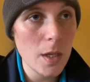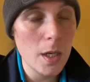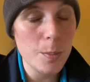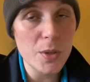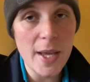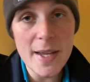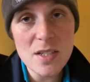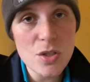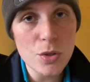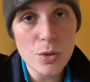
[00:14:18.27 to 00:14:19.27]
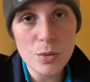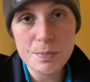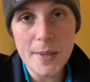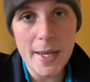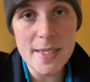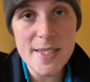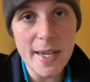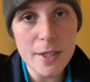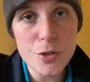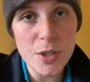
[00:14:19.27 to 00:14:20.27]
But yeah, so any
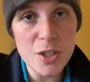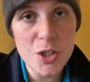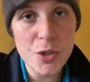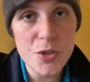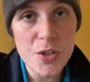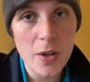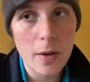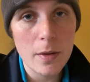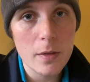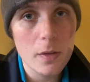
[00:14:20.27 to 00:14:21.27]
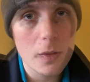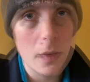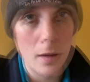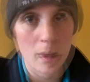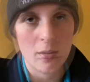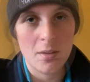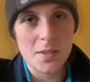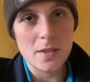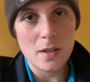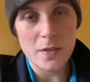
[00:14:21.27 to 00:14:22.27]
secondary issues.
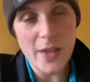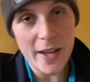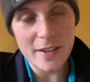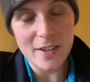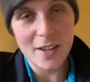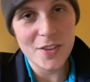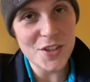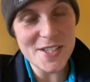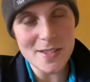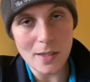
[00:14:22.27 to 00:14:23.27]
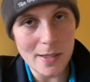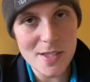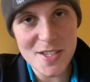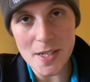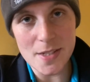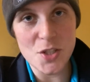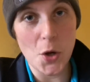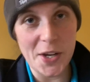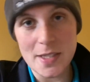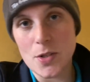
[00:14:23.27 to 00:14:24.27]
And then this list is
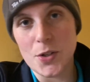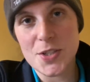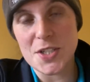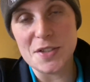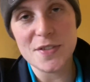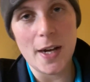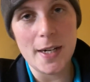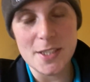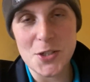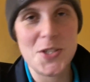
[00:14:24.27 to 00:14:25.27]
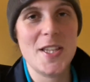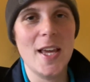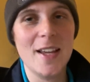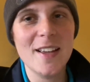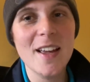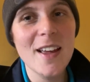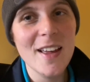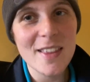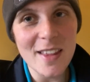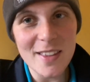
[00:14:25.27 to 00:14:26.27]
not exhaustive. I just think
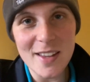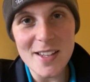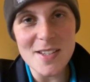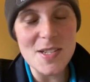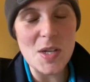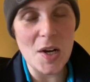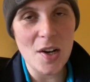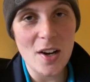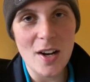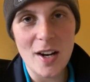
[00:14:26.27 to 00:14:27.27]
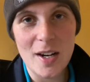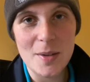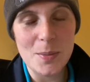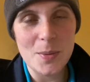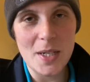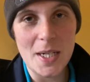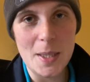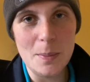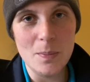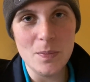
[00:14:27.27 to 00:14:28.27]
that these are
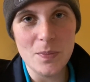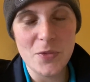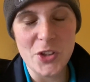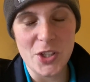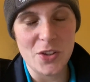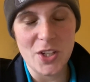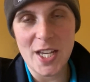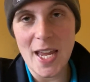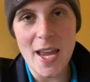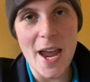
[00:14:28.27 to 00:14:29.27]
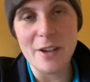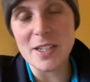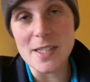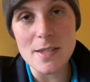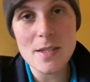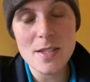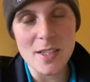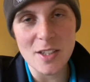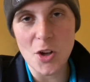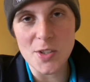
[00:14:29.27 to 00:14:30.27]
the key areas
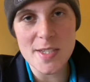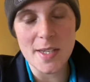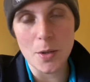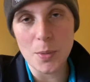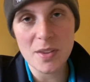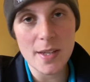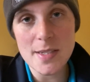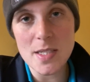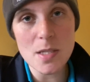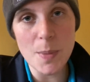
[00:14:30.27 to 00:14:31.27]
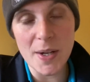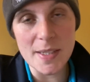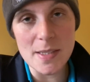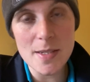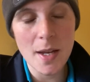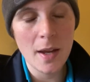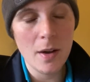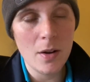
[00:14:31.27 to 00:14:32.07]
to consider with kissing spines.